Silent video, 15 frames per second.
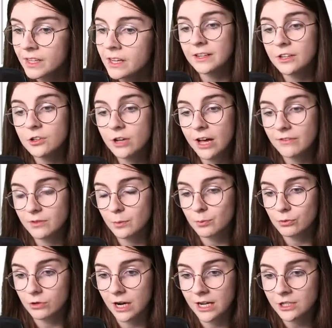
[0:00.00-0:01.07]
I need to have the
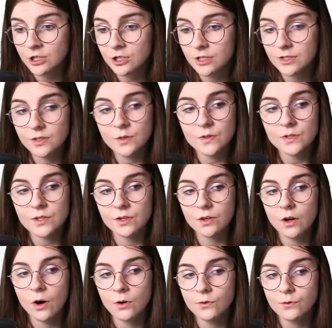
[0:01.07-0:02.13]
branch. This uses the
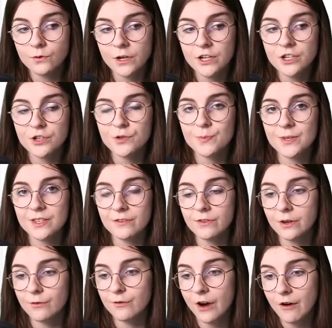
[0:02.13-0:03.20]
Codefresh
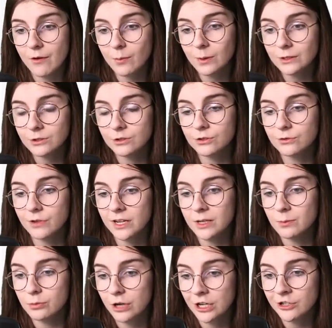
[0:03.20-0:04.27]
specific variable to define
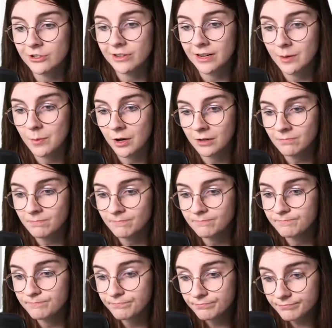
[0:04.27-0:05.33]
the branch that I'm on.
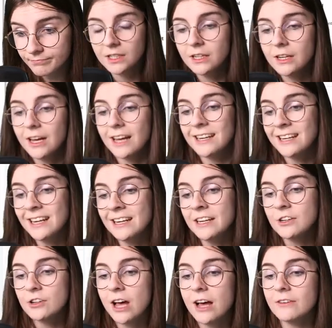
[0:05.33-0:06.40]
And then I
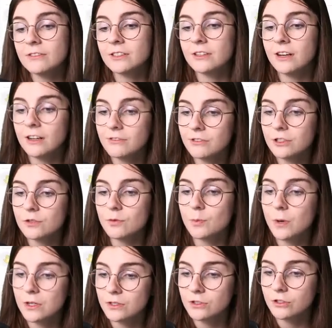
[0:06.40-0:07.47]
need to have the Coveralls
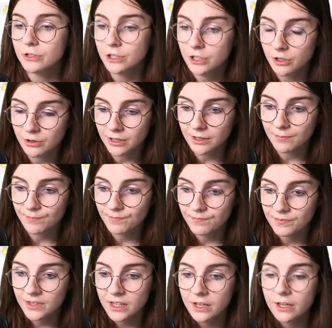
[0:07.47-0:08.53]
repository token.
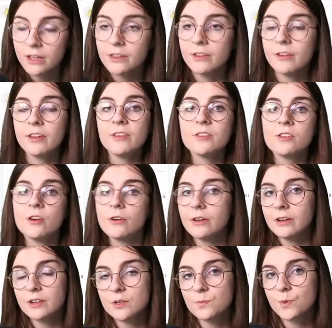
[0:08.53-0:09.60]
Now this token is